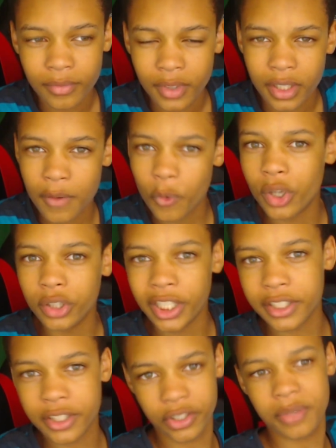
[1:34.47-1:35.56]
Everyone liked
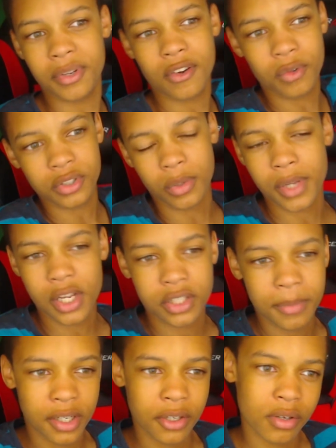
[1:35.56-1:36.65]
Gleam, and everyone told me I should make
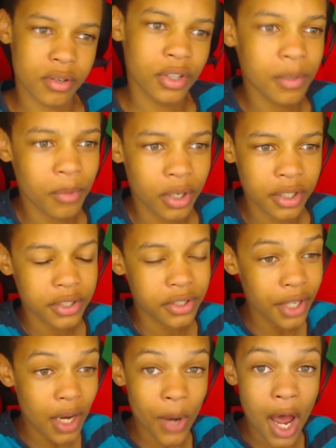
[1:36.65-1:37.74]
another Gleam one. So yeah,
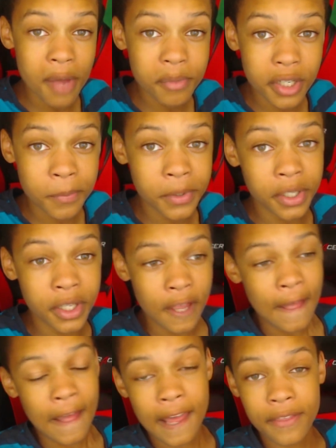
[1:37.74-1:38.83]
I'm gonna be
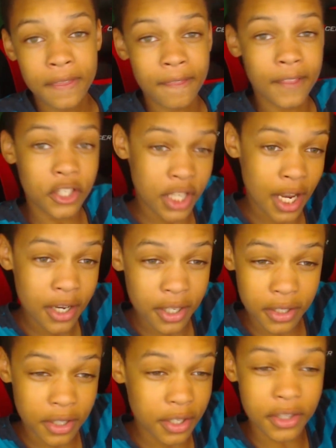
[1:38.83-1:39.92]
in cha
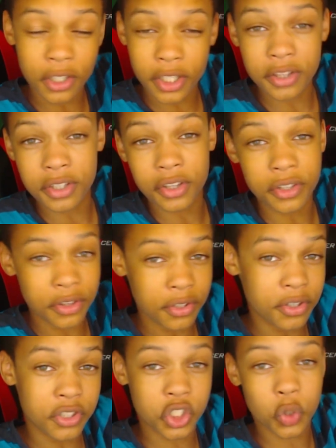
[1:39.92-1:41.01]
the, the in the, the
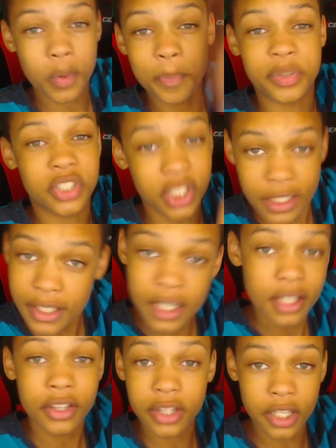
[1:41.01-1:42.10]
description
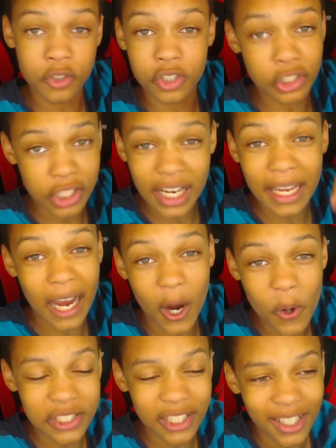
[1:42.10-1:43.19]
that you should check out.